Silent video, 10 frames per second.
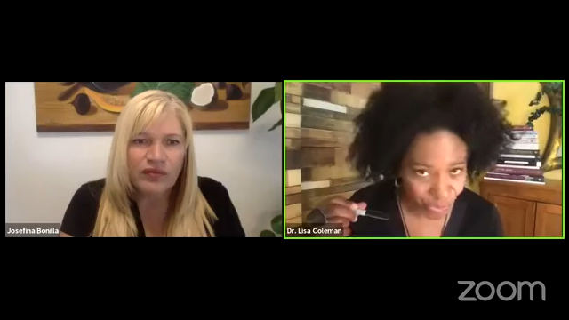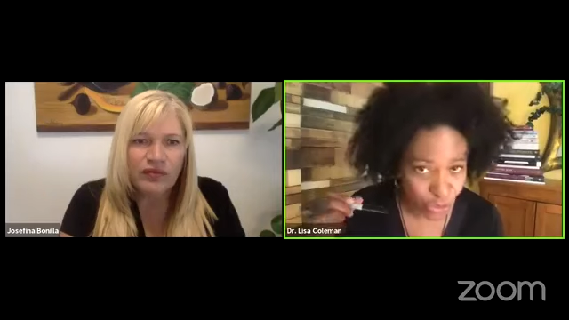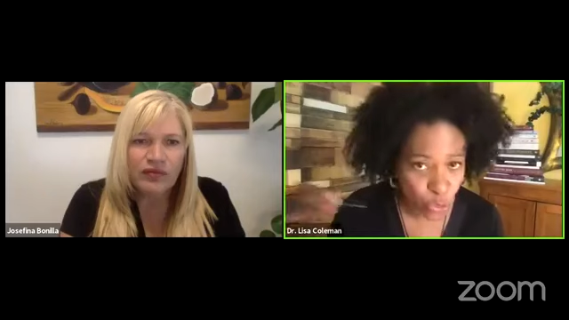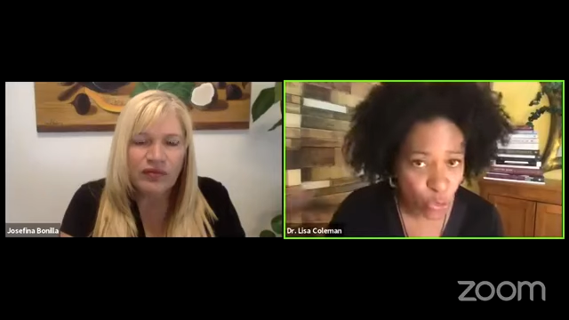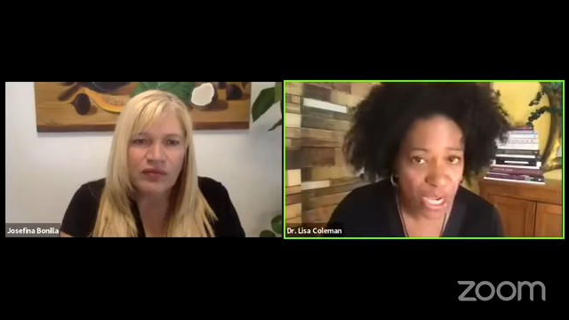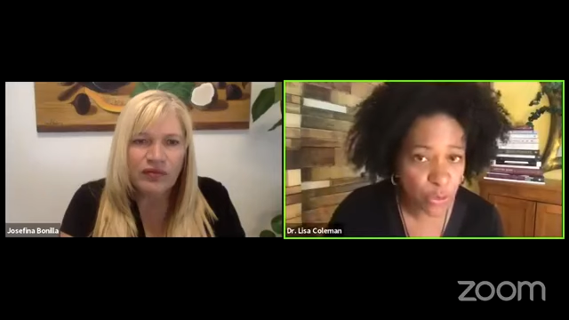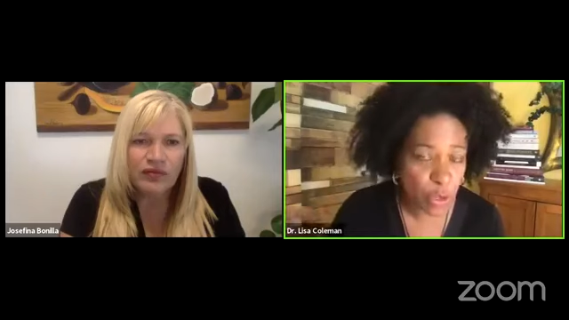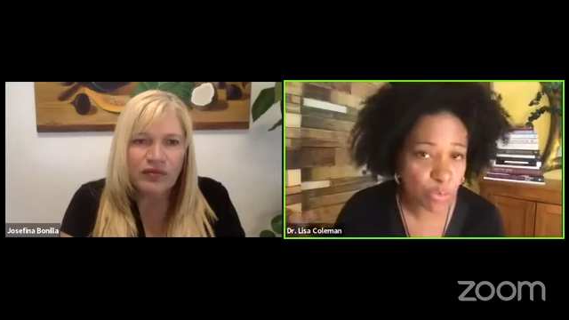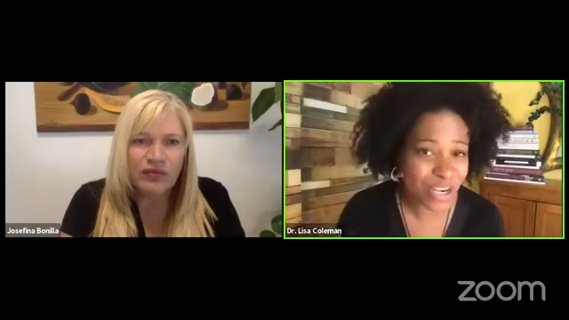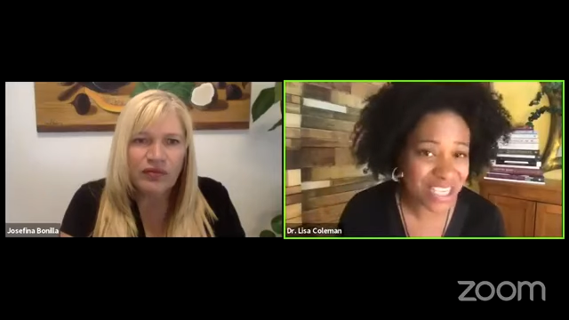Speaker 1: the way we're
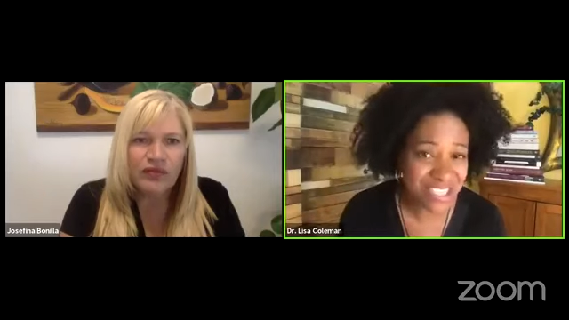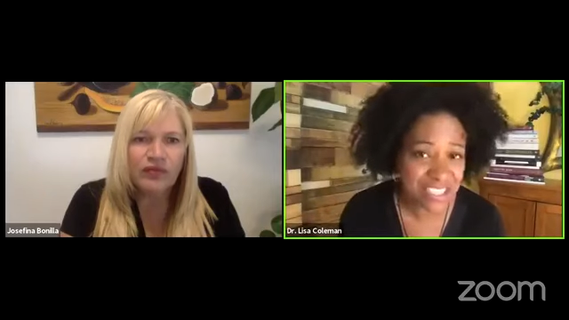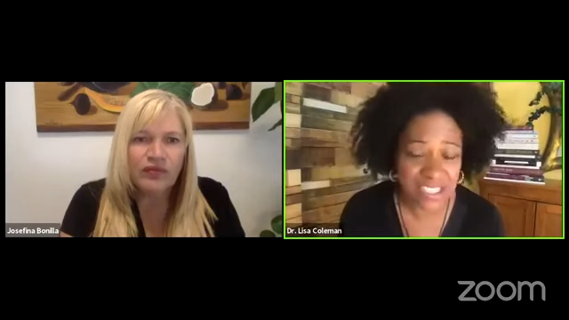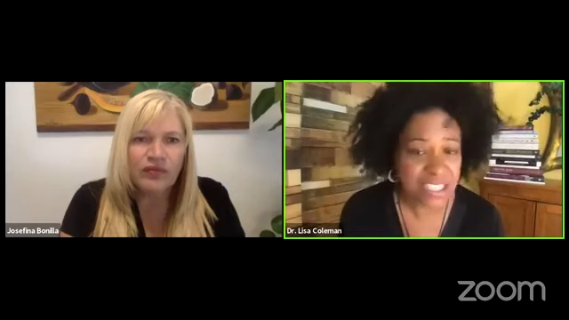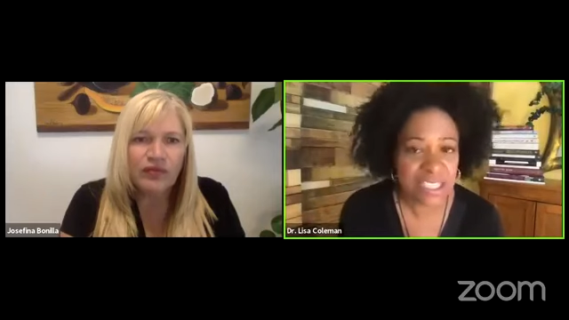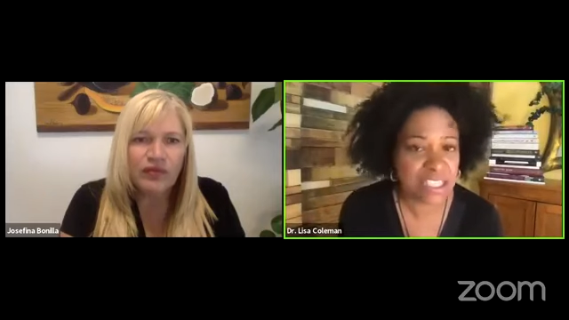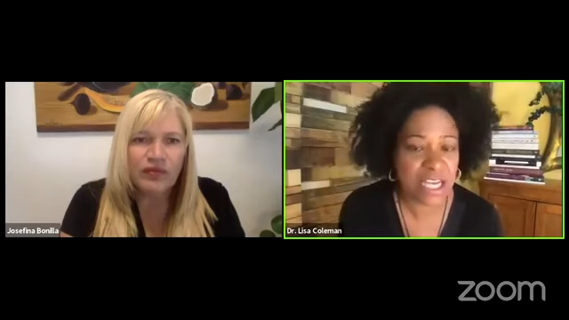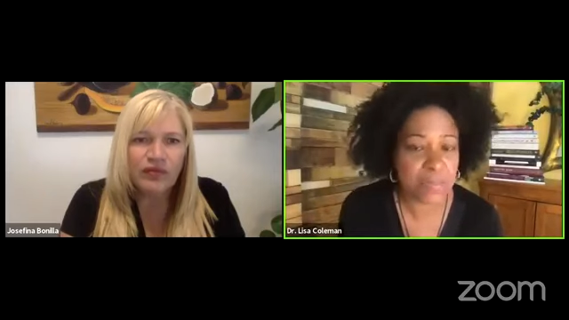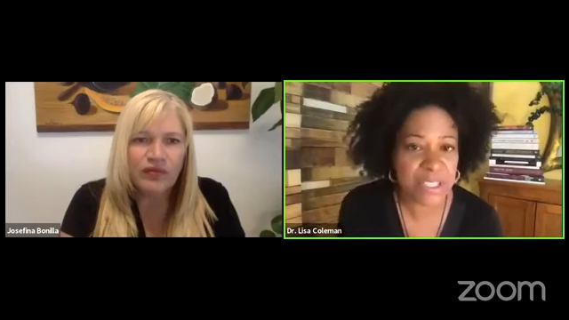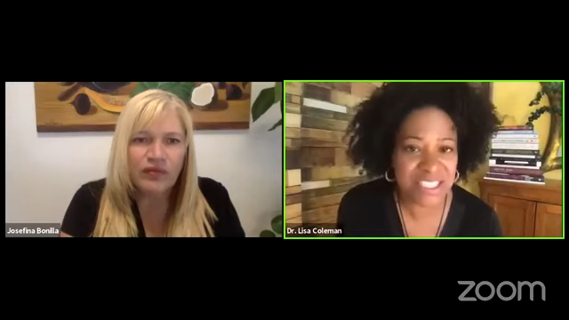pressing, the
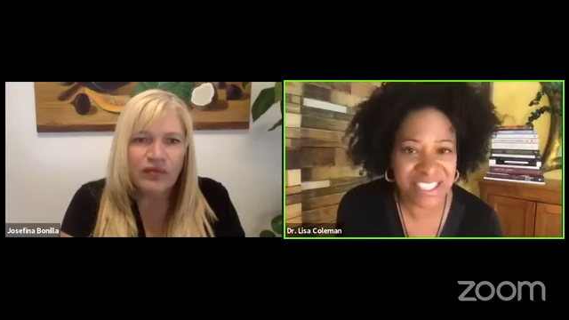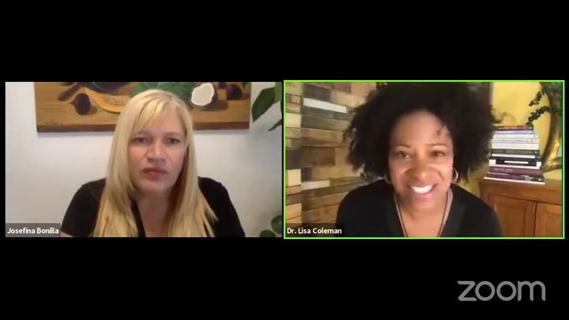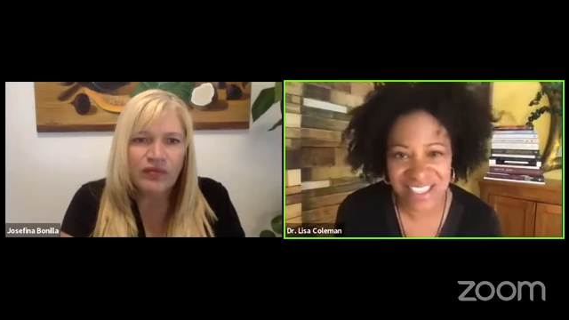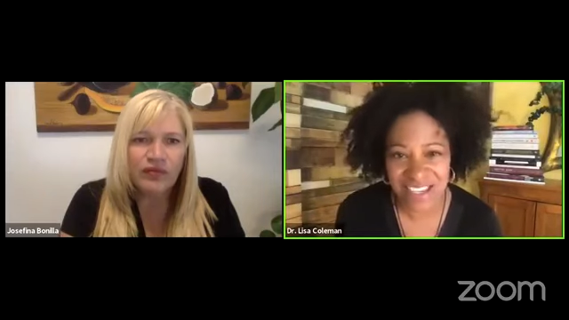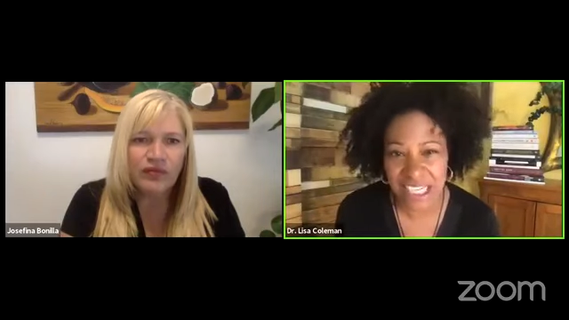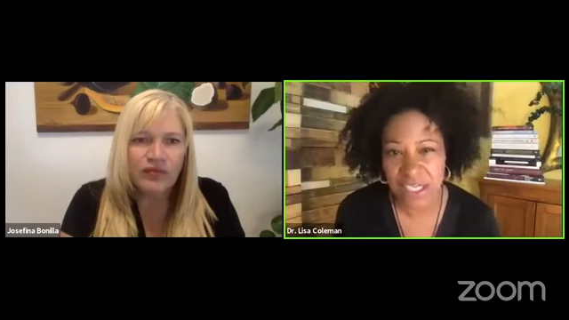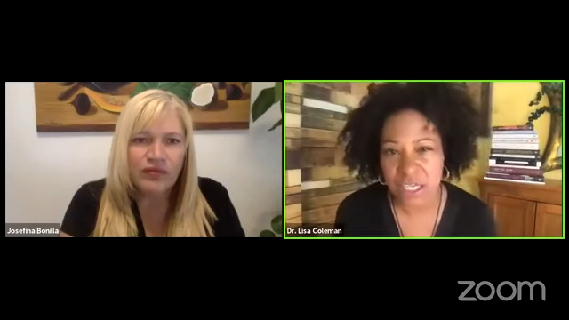company doesn't like.